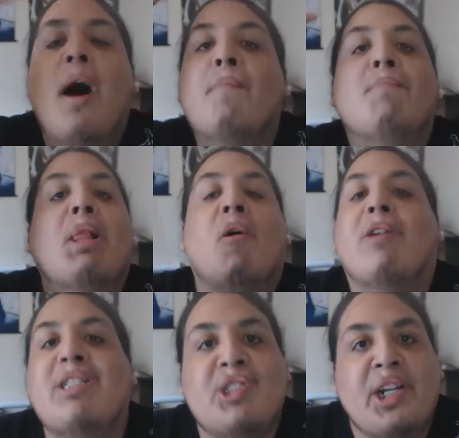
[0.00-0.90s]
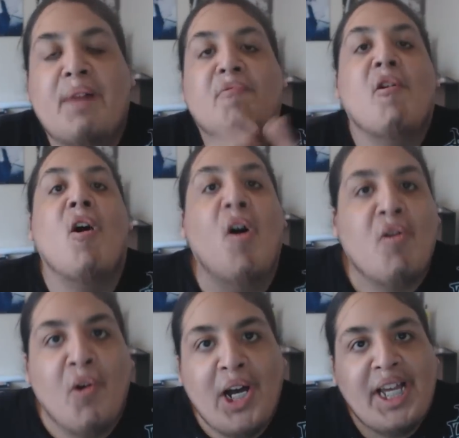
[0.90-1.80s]
I'm blowing shit up, we're
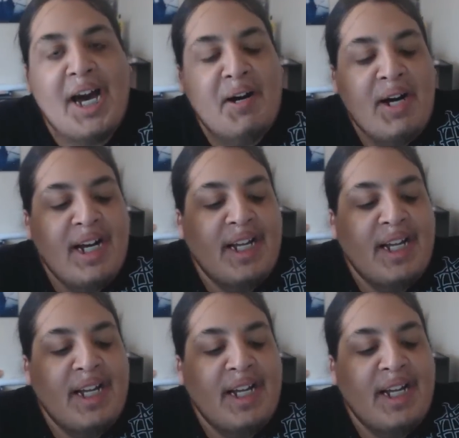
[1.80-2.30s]
all going out.